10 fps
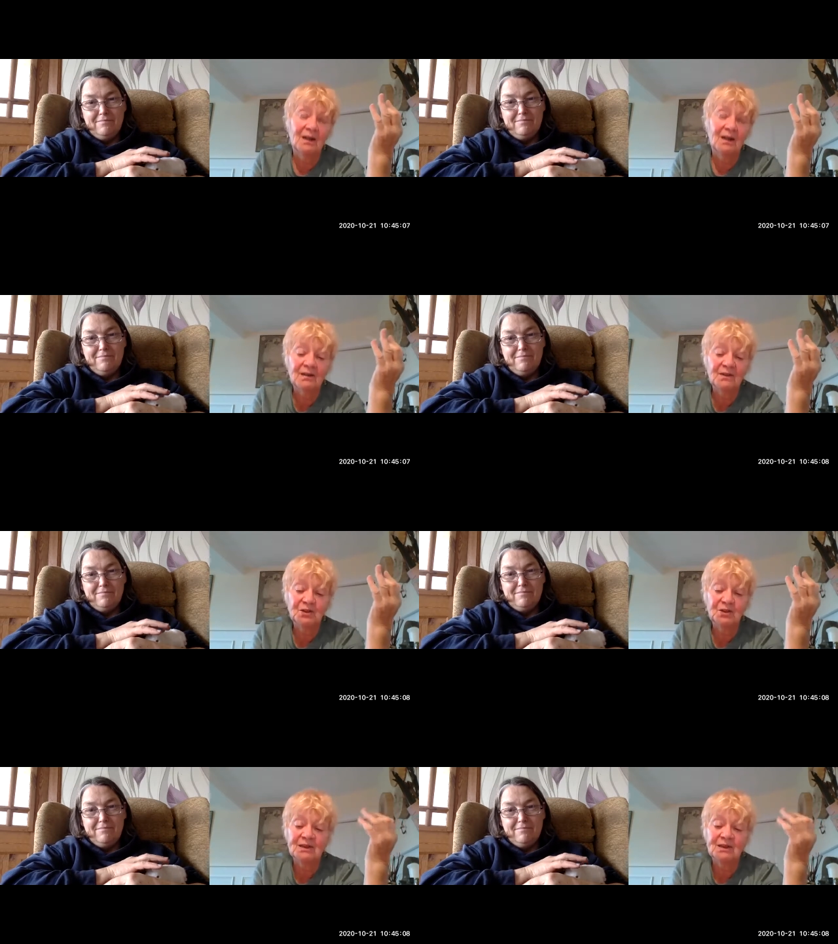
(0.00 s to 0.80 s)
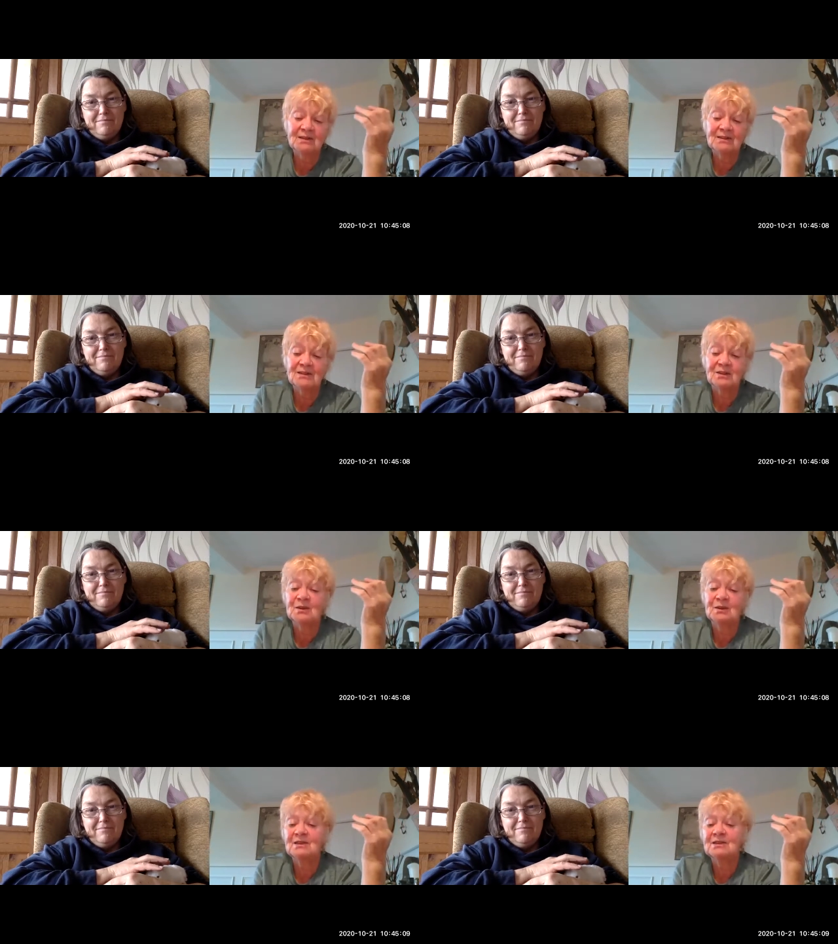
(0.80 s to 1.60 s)
Speaker 1: are trying to do
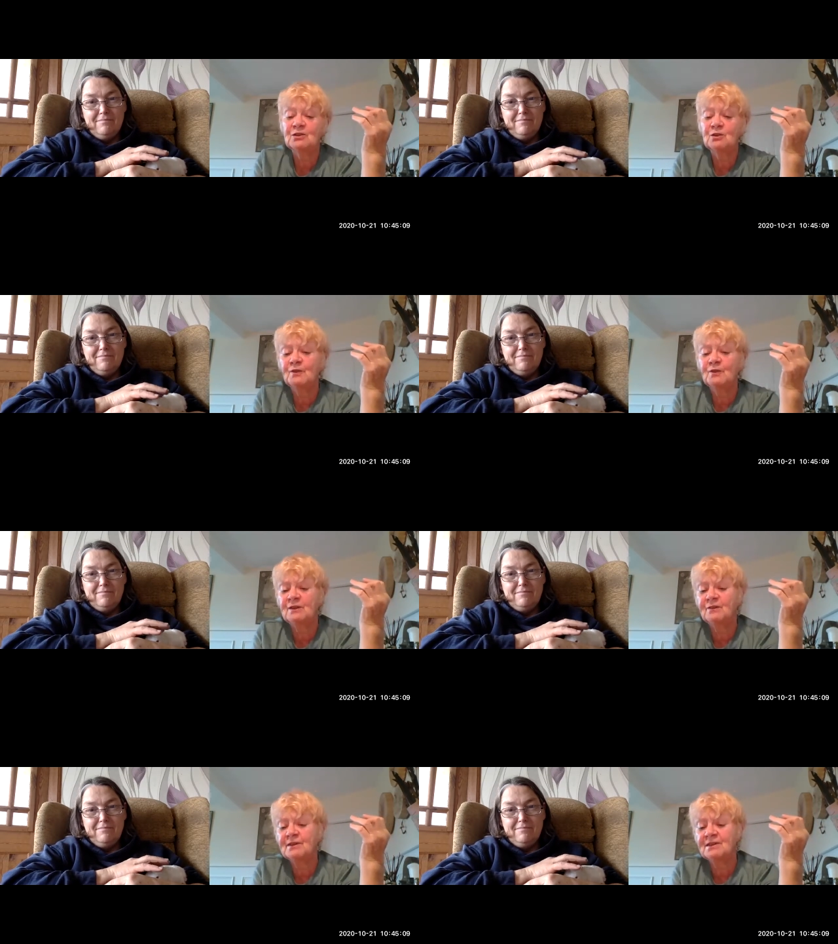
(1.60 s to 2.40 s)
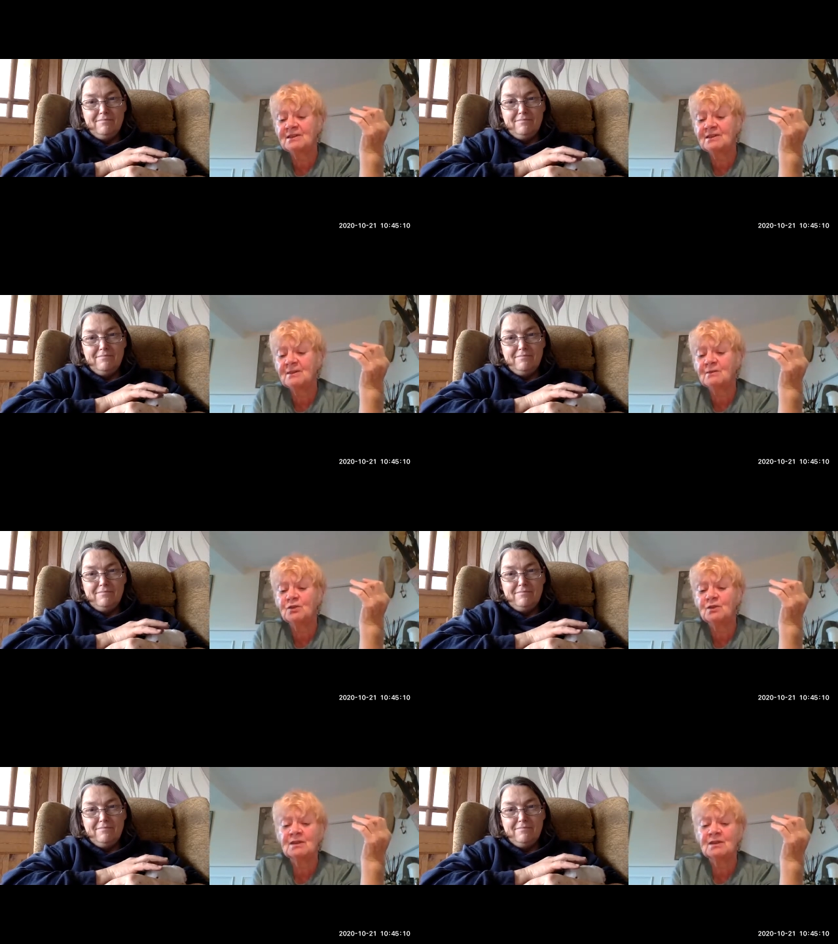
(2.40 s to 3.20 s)
it and it's your very first time
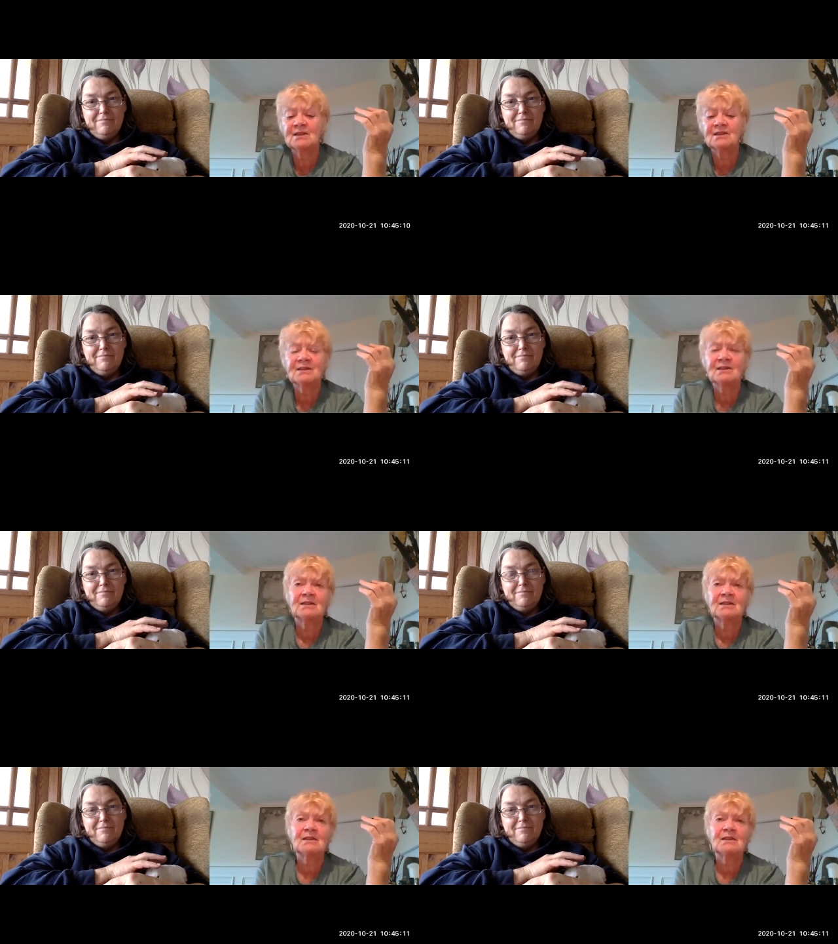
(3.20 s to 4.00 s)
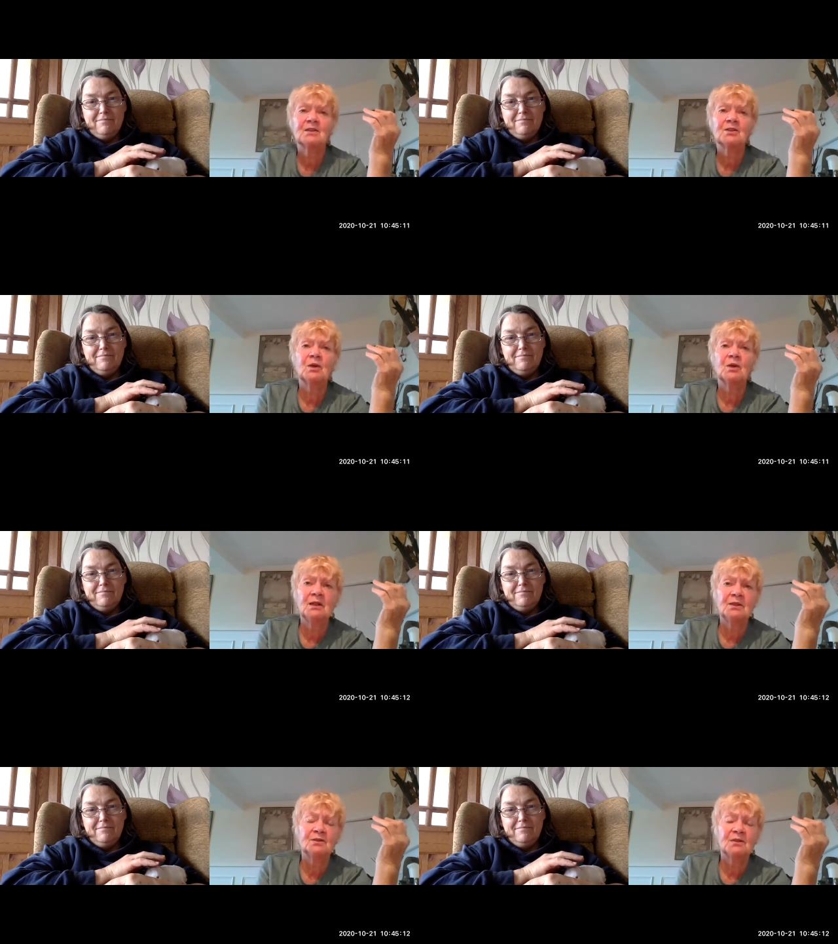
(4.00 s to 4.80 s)
doing the earth, sun, in the car, you
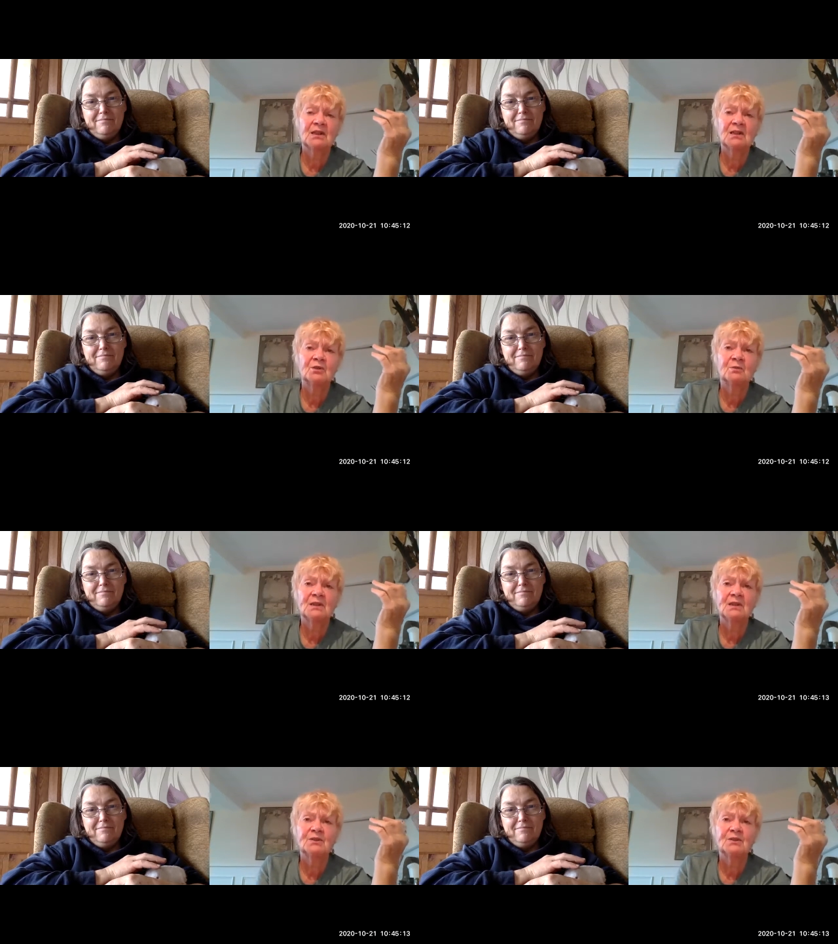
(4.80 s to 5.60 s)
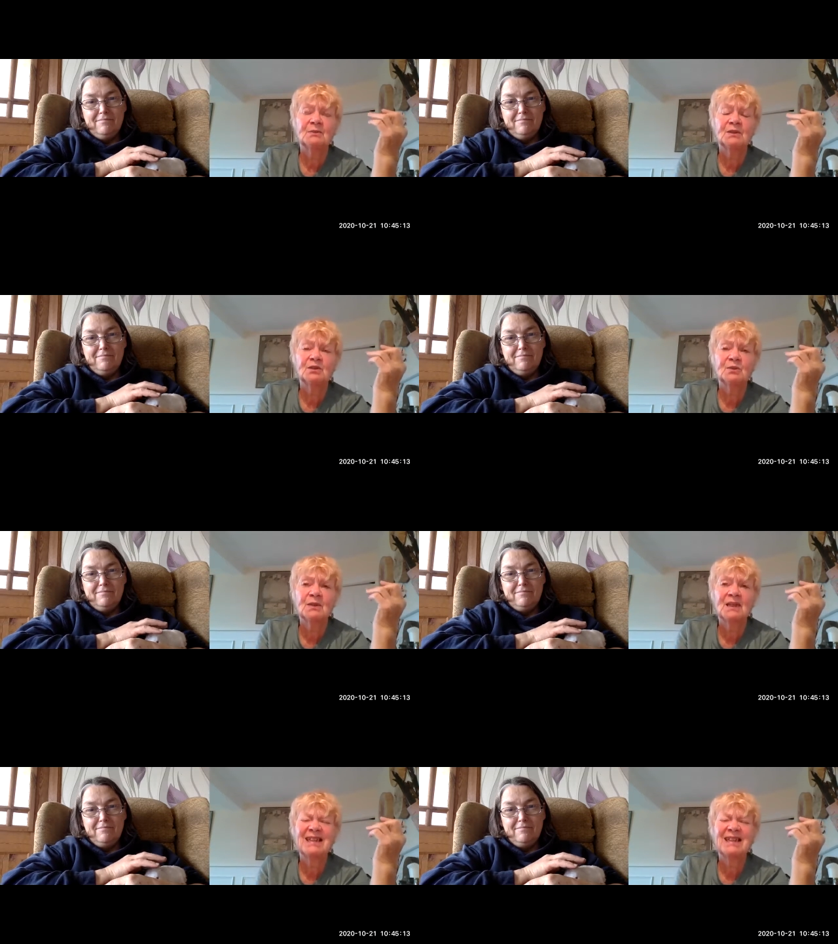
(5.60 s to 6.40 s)
are doing 100 miles on the
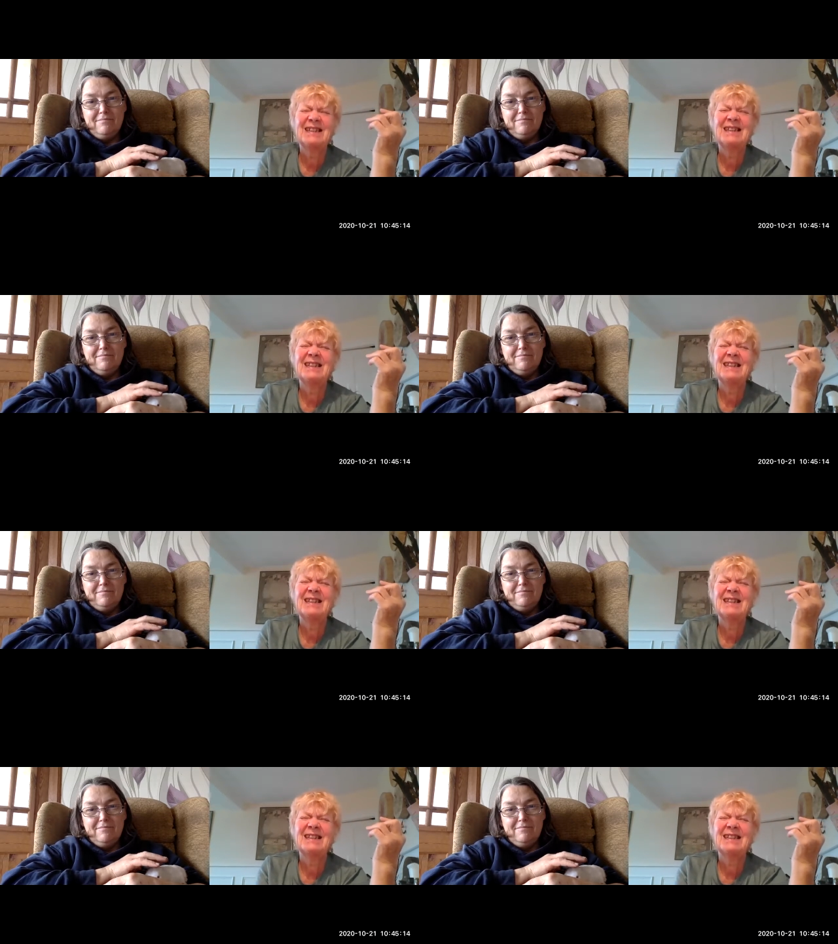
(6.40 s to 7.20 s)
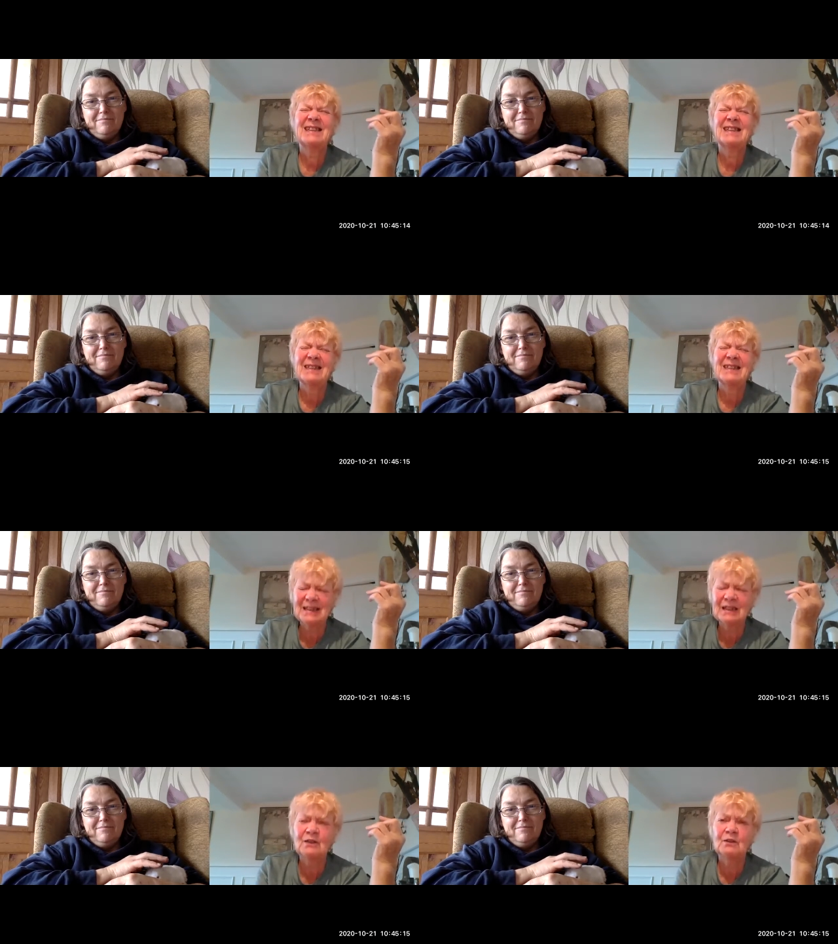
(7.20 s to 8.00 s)
motorway, the
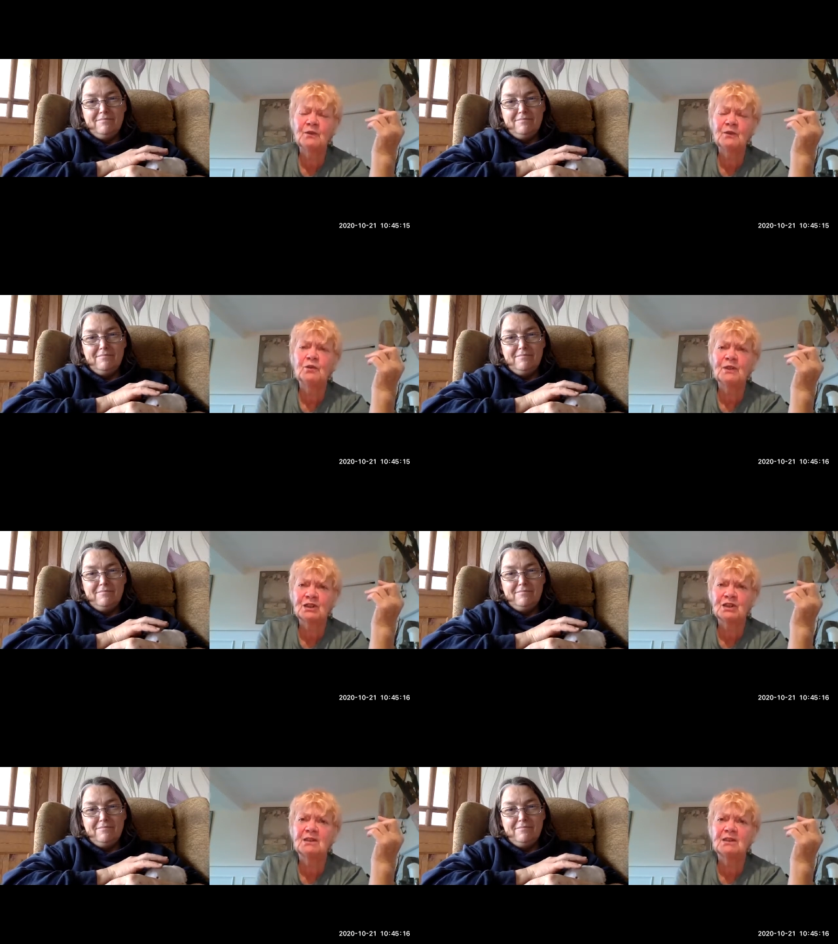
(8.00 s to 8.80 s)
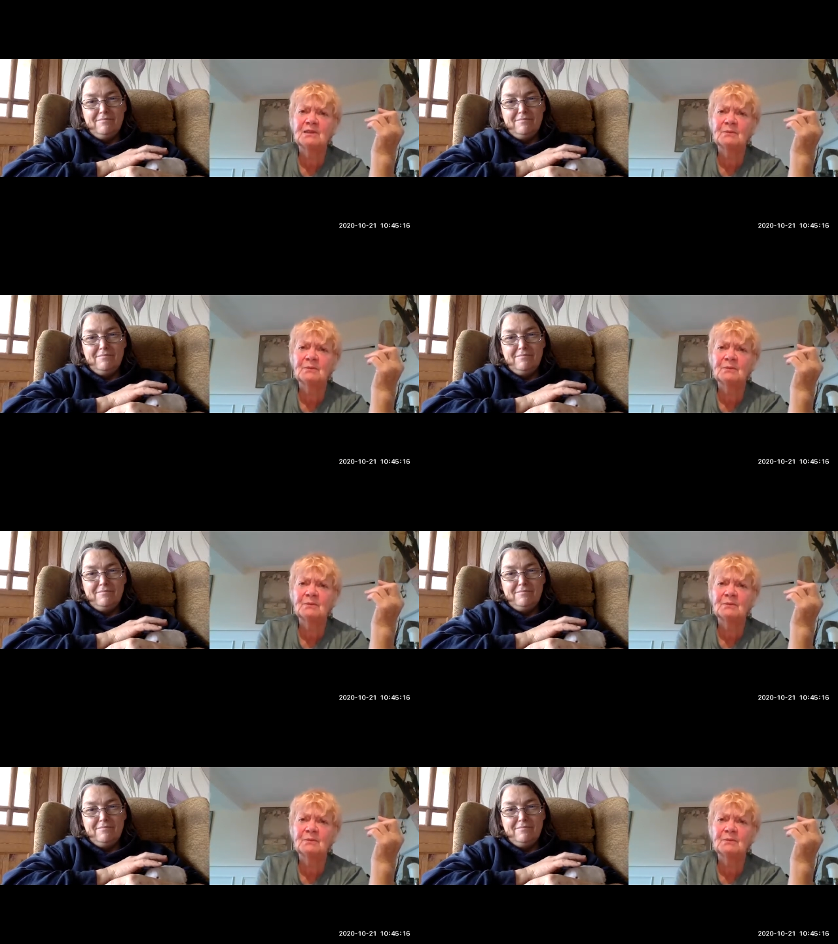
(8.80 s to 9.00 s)
likelihood of you crashing is